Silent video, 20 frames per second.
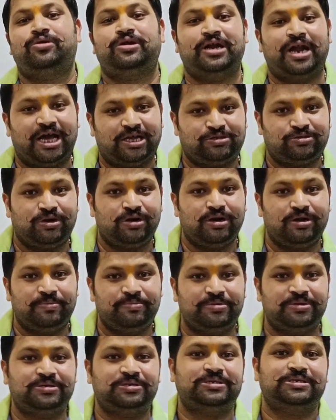natural
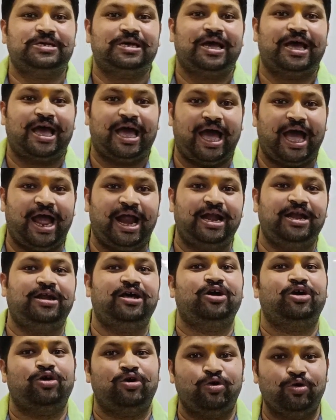numbers and
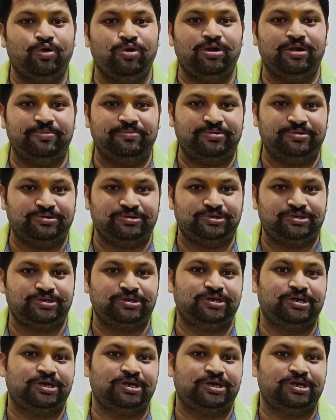whole numbers.